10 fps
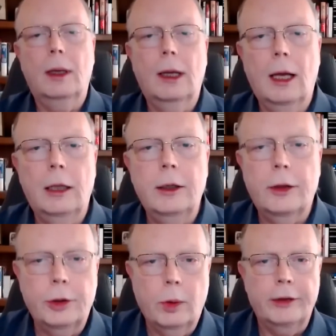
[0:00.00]

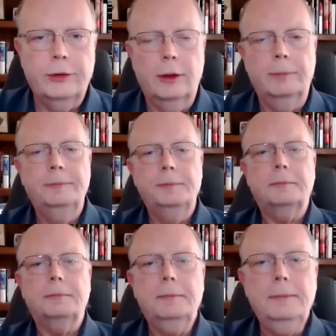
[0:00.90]
Another question.
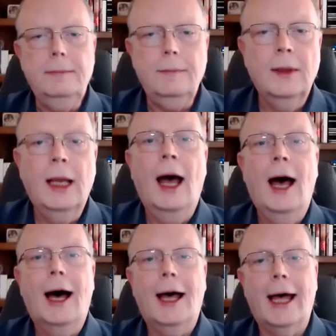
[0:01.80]

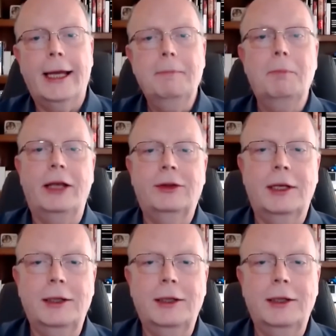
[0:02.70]
Hi, my son